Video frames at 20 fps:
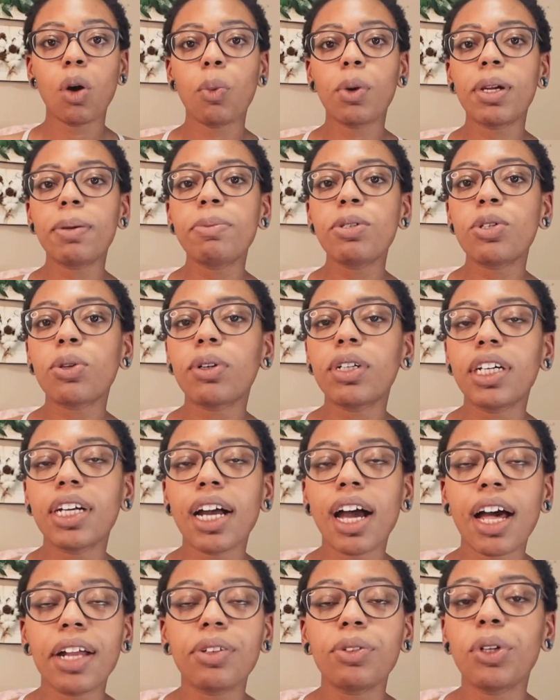When I'm sorting,
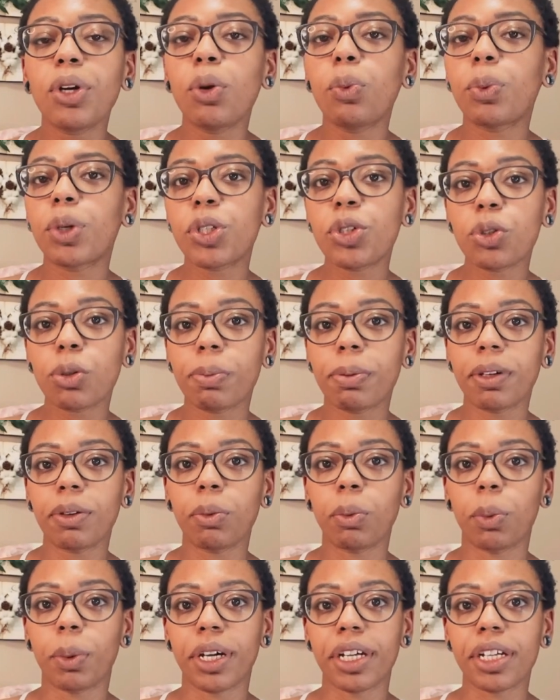I don't know which will be
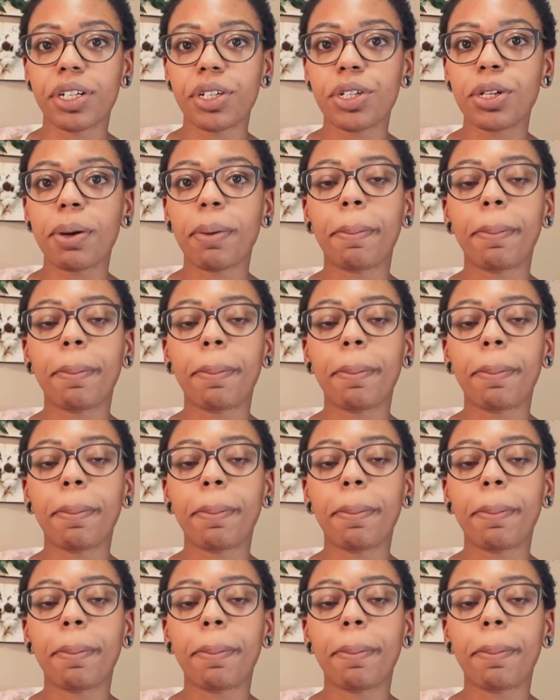which,